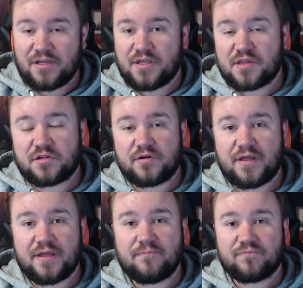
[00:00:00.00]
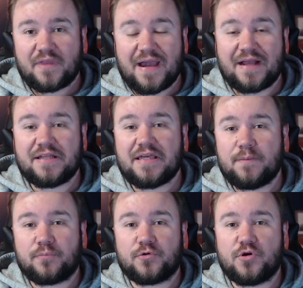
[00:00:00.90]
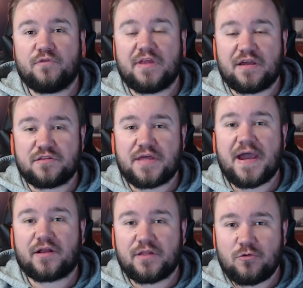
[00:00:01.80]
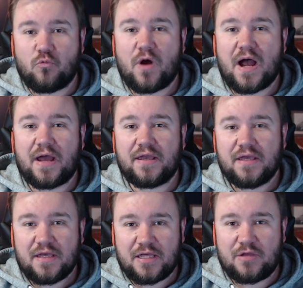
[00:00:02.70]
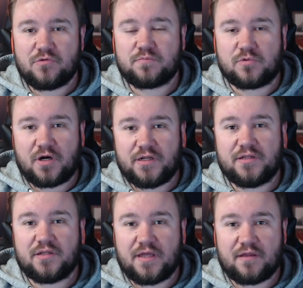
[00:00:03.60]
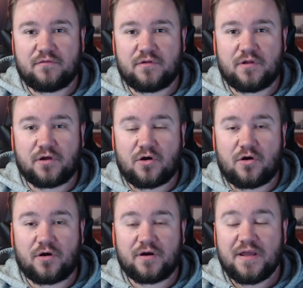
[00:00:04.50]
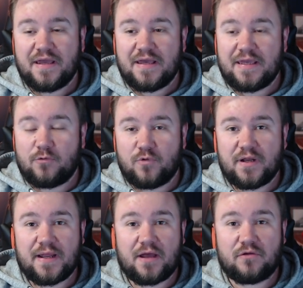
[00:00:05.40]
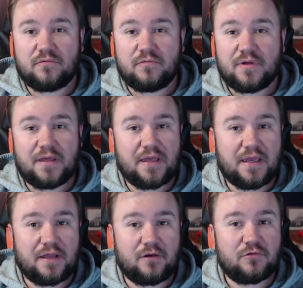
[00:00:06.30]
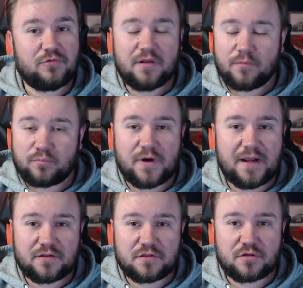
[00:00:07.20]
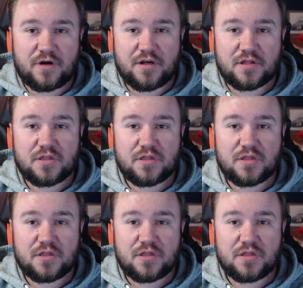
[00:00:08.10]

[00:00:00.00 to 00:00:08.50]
yesterday, I think he proved exactly why he was brought into that car. He went out and didn't practice the greatest,